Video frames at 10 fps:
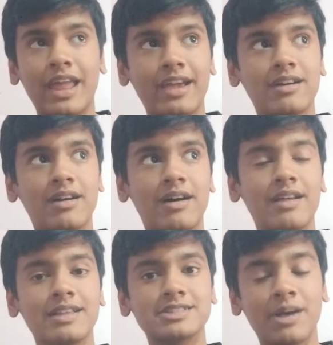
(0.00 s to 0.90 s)
Like
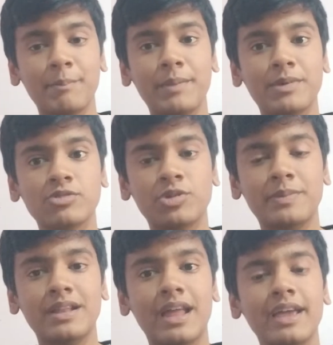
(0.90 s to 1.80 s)
some people would
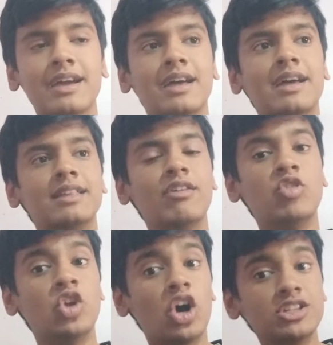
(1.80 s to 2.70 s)
be like, they
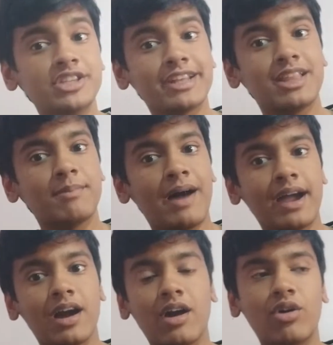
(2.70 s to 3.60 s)
would not check their
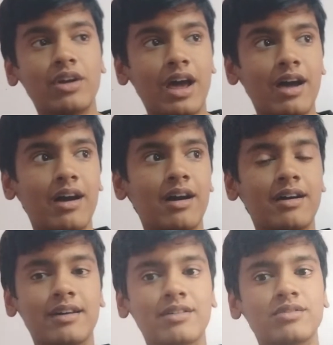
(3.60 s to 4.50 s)
bank account.
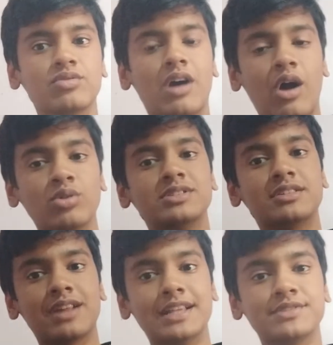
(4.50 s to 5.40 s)
How is
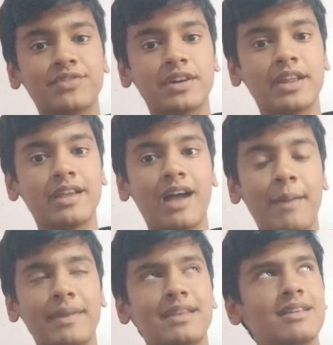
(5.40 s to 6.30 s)
it transferring?
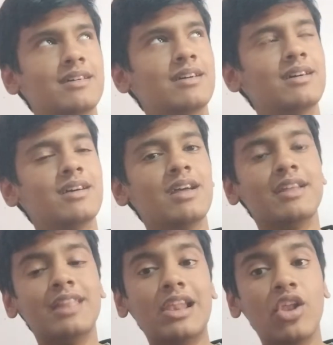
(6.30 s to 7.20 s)

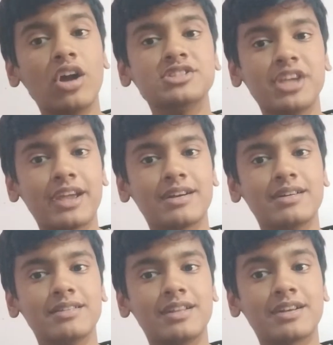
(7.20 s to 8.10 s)
They'll not check
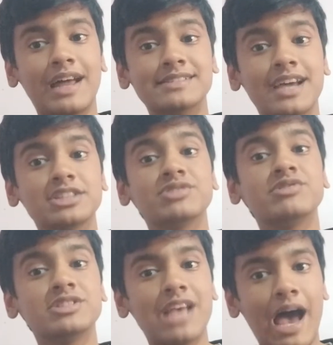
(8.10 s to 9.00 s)
the transactions
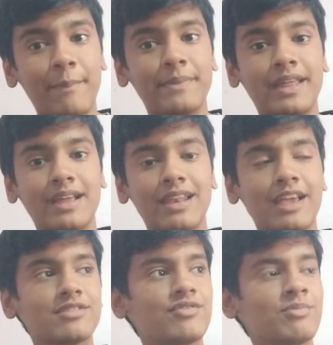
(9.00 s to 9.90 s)
which is happening.
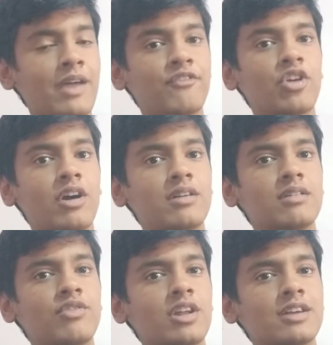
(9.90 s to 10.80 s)
Like my fraud,
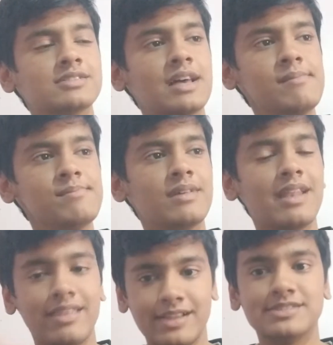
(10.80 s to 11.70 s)
for example,
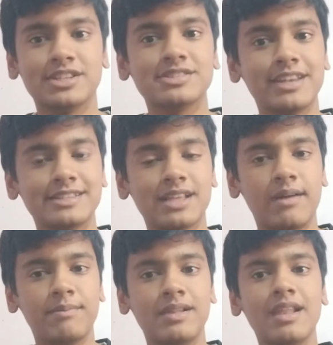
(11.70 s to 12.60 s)
it's just an
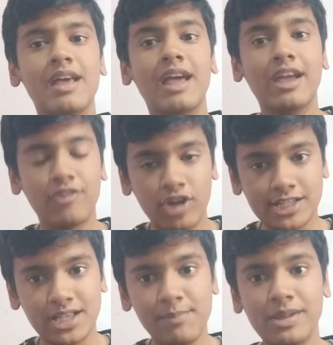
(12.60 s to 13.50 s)
example. For
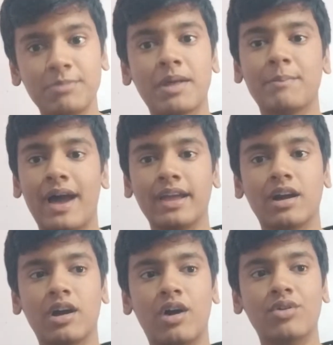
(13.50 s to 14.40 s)
example, in my bank
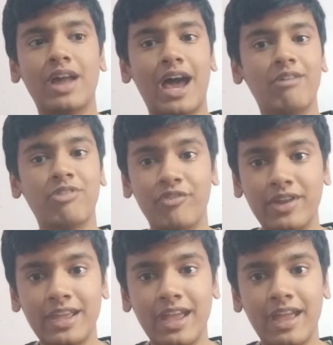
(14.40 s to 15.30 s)
account, I have
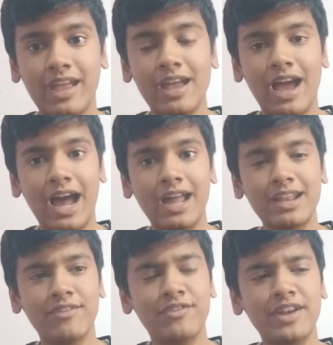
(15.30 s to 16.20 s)
50k
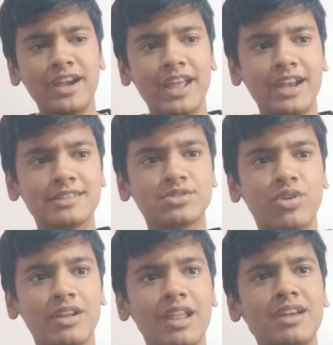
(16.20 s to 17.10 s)
and every day it is
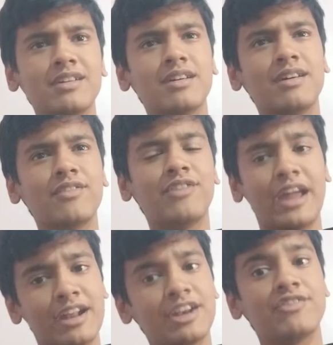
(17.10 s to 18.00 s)
going like
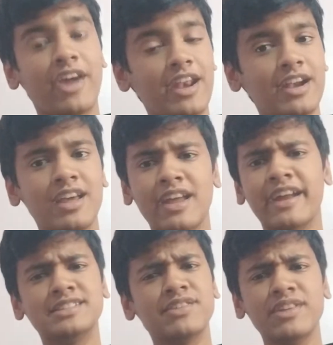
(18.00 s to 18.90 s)
500.
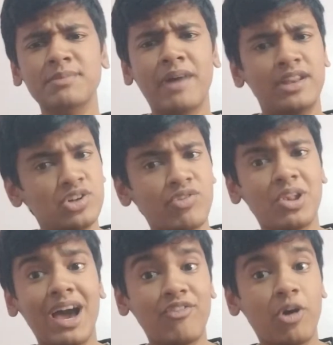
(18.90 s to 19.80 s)
It's a very minute
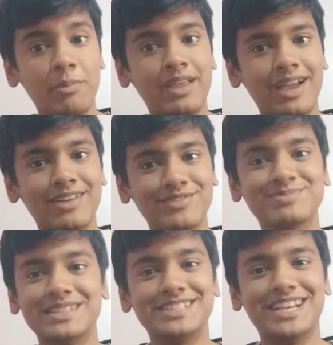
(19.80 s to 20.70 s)
value for me.
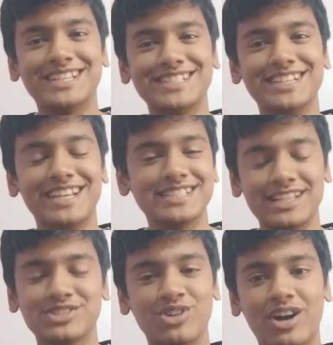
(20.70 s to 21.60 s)
Just in case
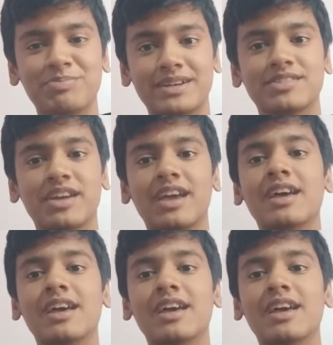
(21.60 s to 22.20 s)
it's not okay.